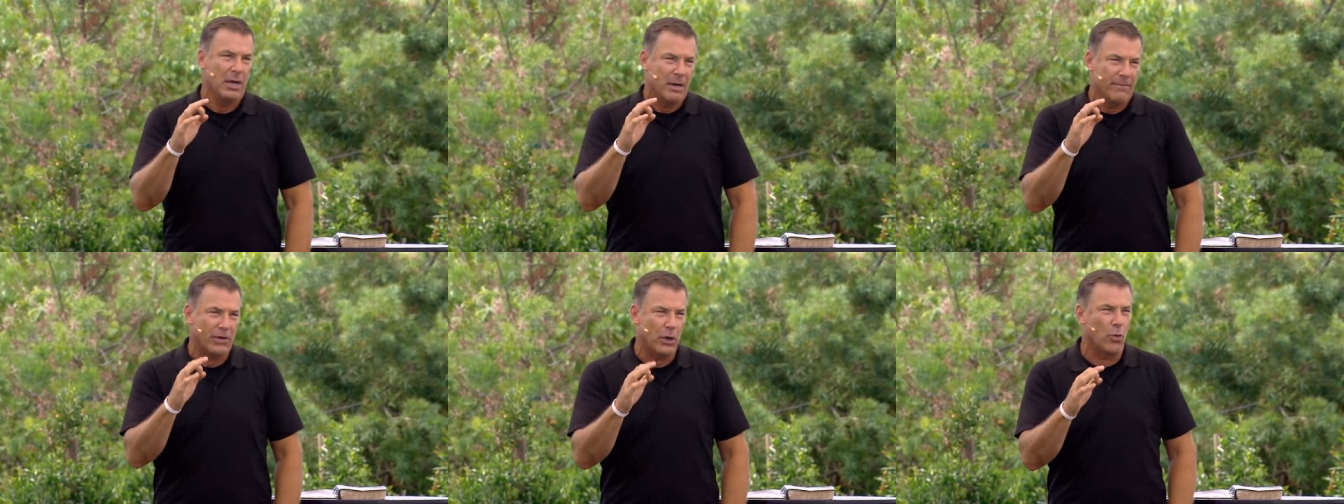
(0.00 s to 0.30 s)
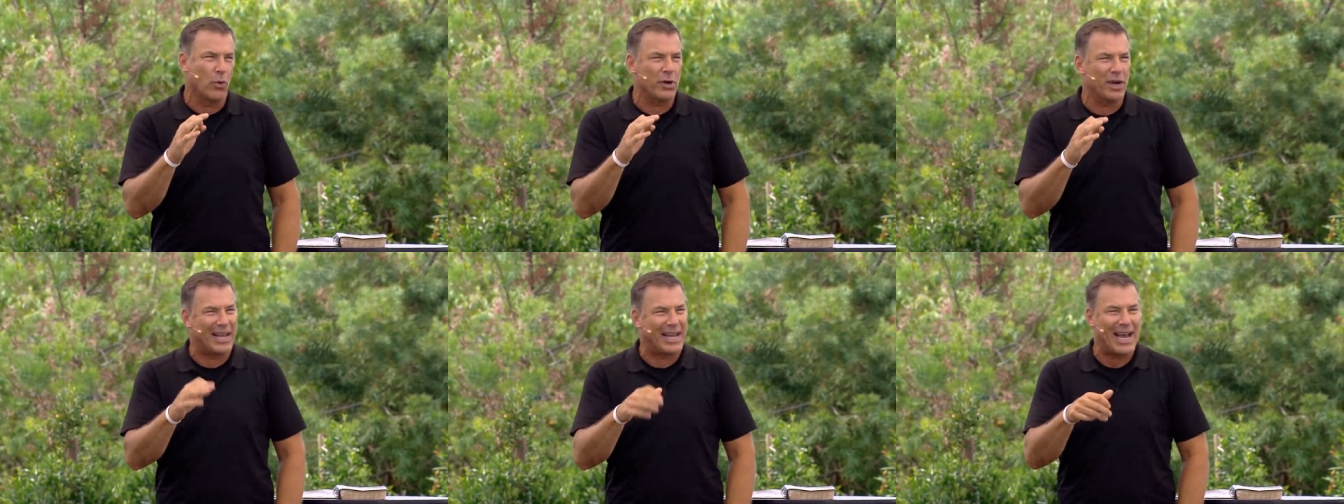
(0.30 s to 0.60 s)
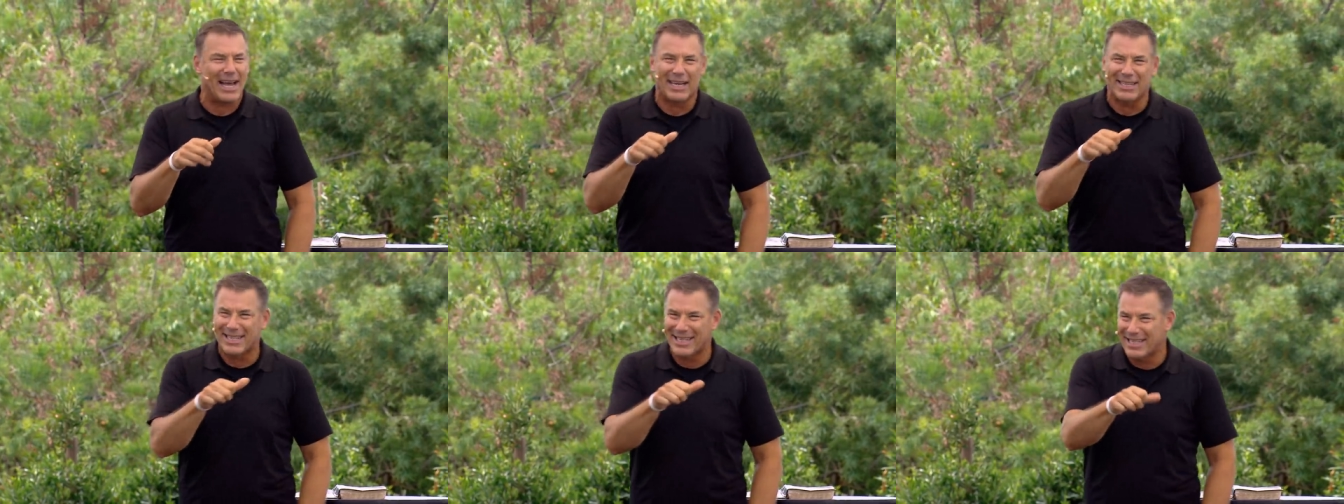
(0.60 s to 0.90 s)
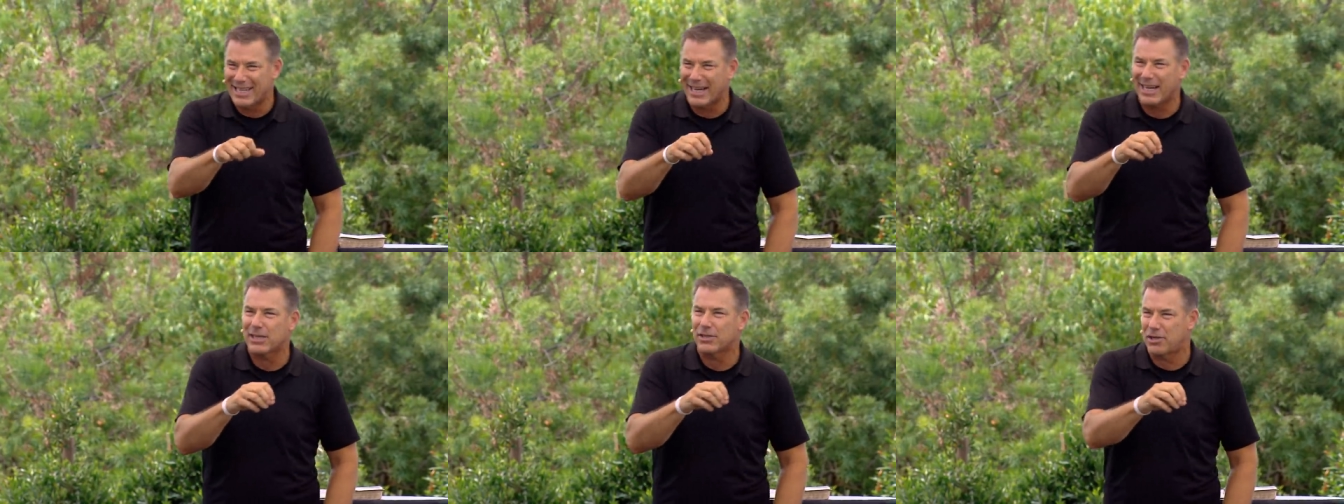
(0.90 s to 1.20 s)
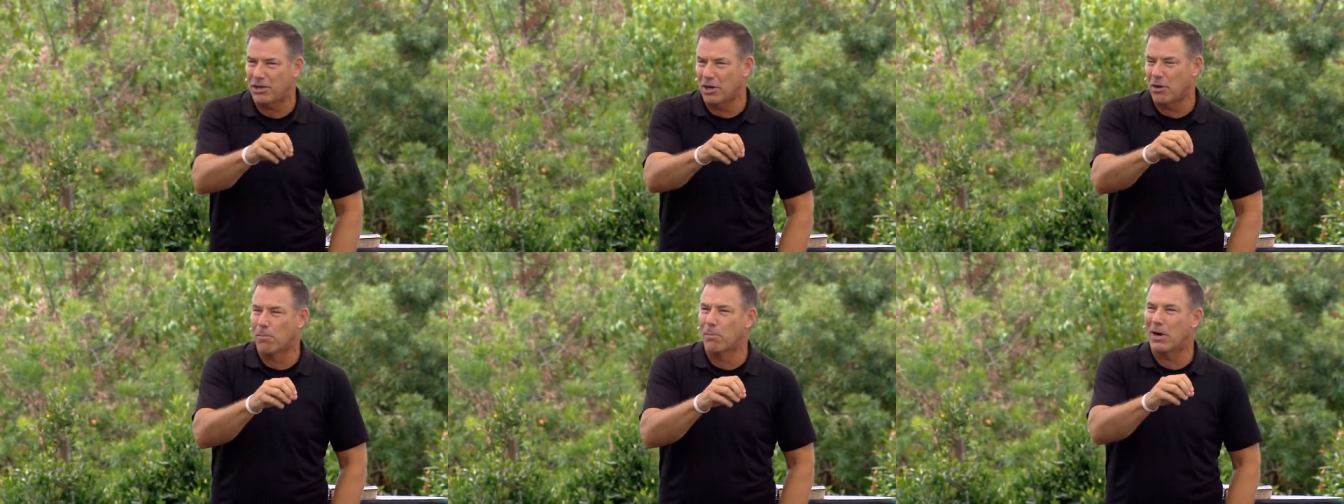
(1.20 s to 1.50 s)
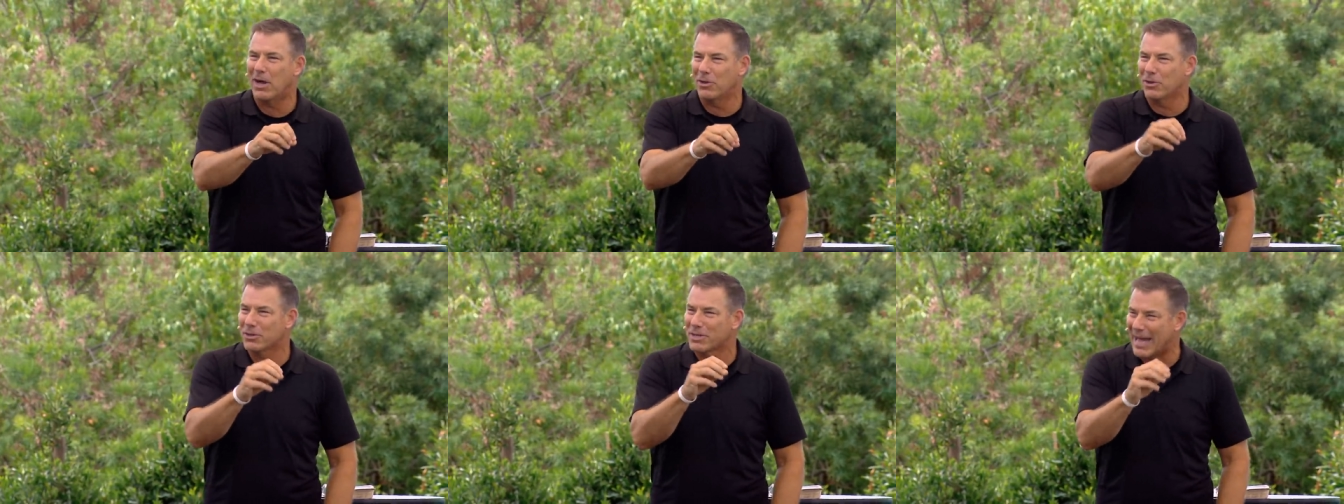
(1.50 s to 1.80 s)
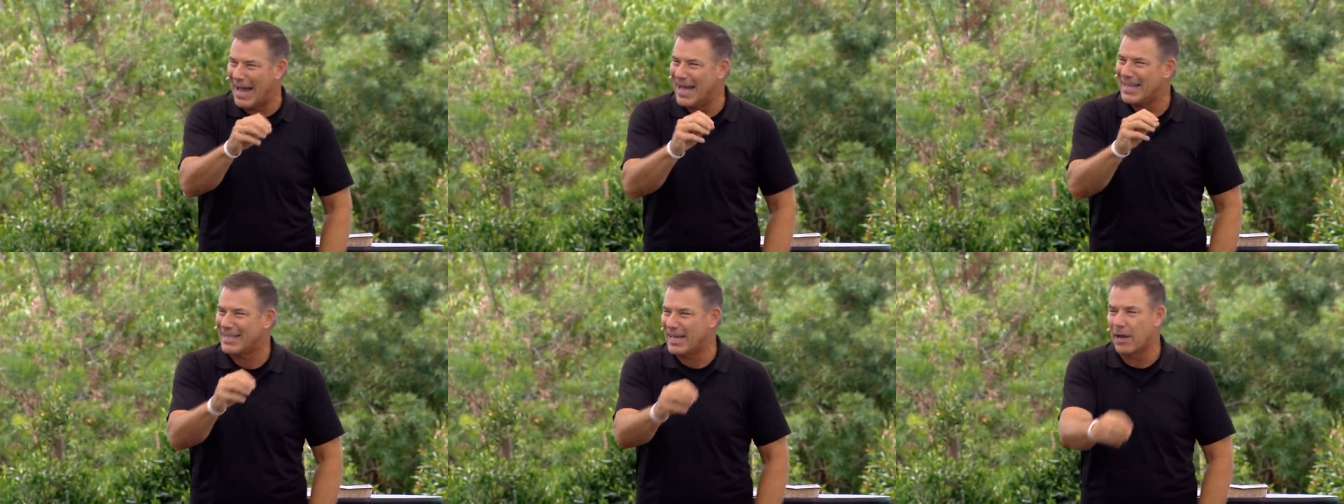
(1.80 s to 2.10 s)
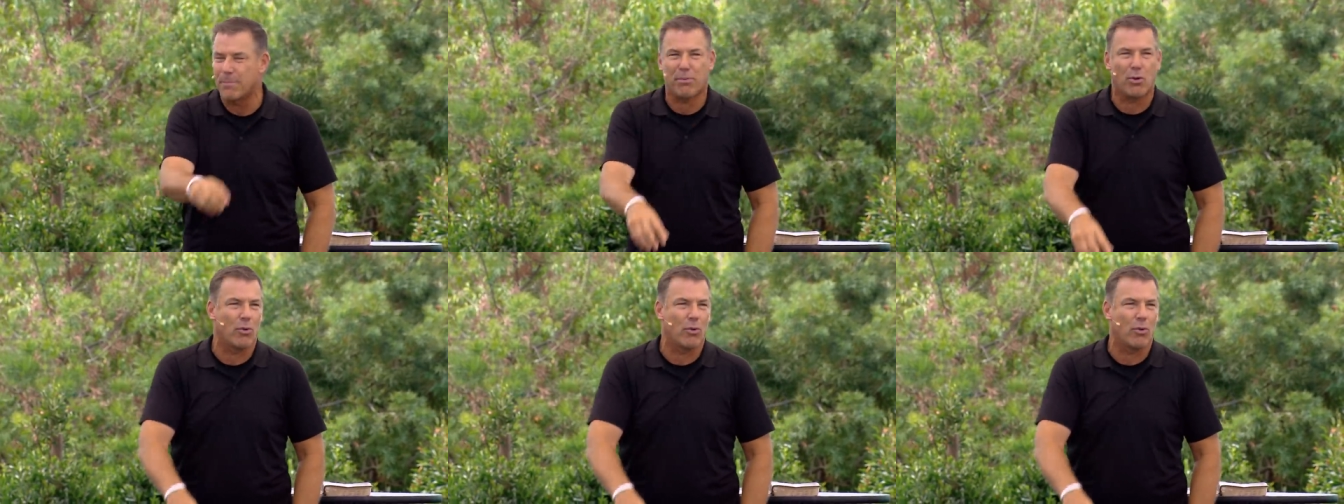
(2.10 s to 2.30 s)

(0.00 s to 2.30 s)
that wanted to kind of stick it to your brothers at that